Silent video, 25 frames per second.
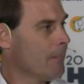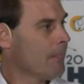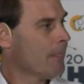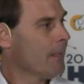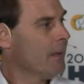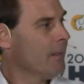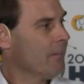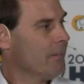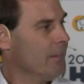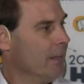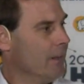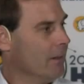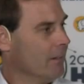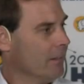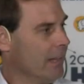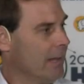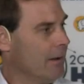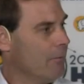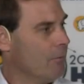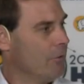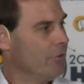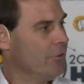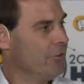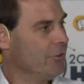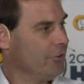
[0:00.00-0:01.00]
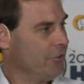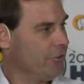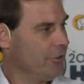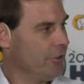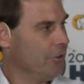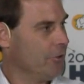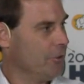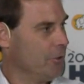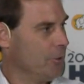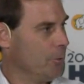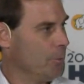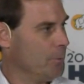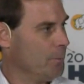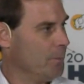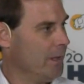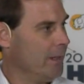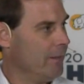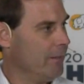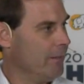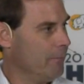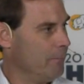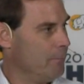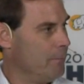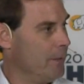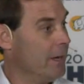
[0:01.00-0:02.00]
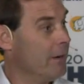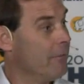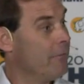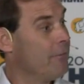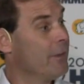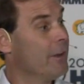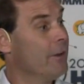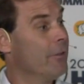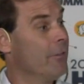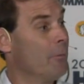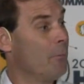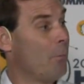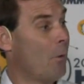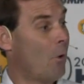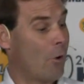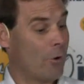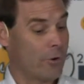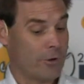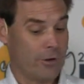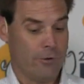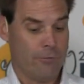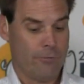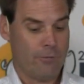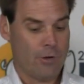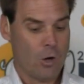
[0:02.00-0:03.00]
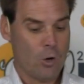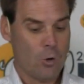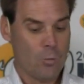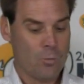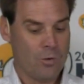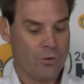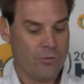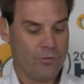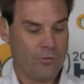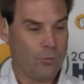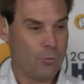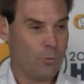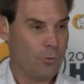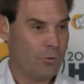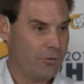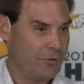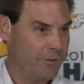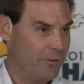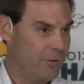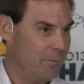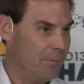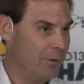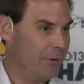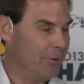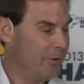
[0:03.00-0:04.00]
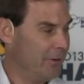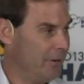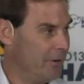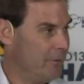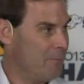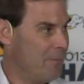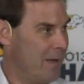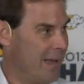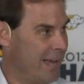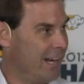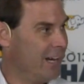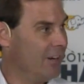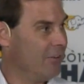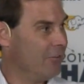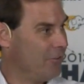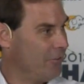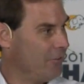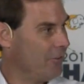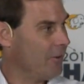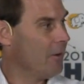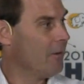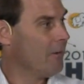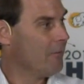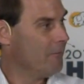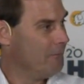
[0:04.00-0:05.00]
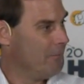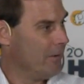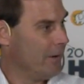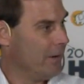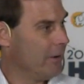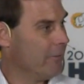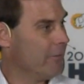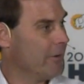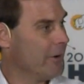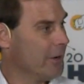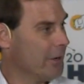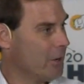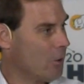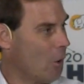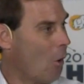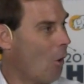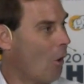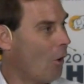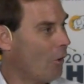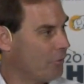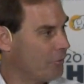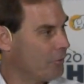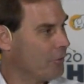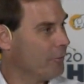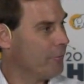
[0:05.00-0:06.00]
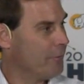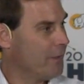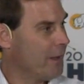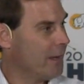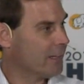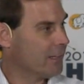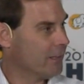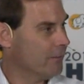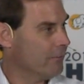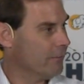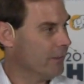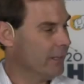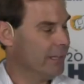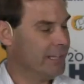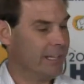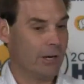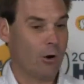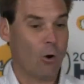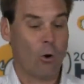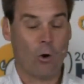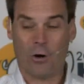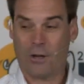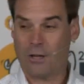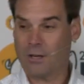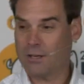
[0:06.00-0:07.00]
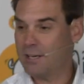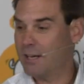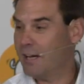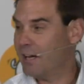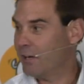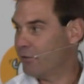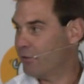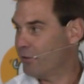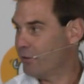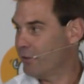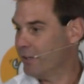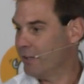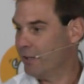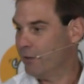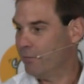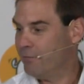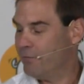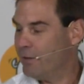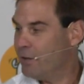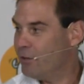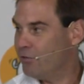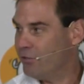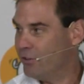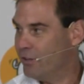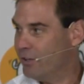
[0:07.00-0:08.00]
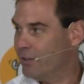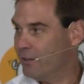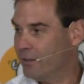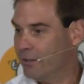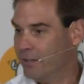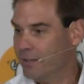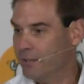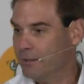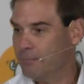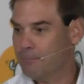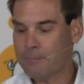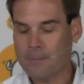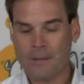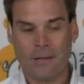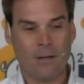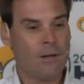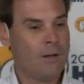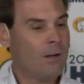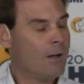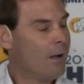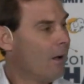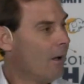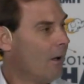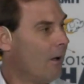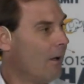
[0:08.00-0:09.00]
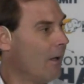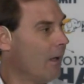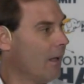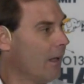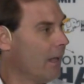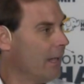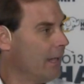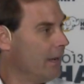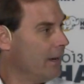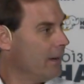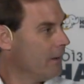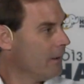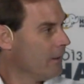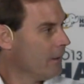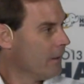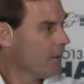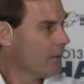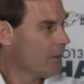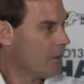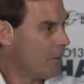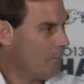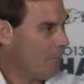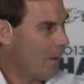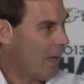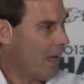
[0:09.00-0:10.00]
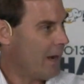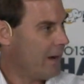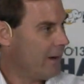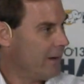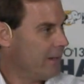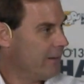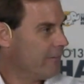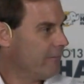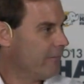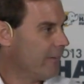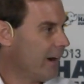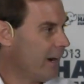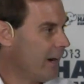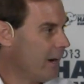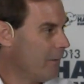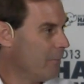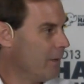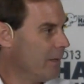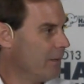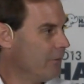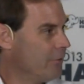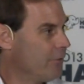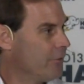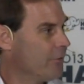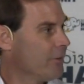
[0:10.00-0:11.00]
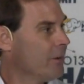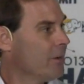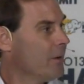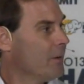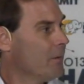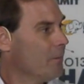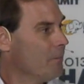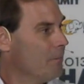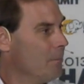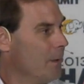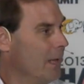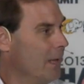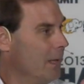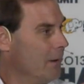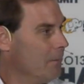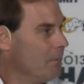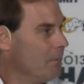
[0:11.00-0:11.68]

that leverages Hadoop and the benefit of the bargain of open source and the ability to manage very, very cost effectively and architecturally efficiently on commodity environments, but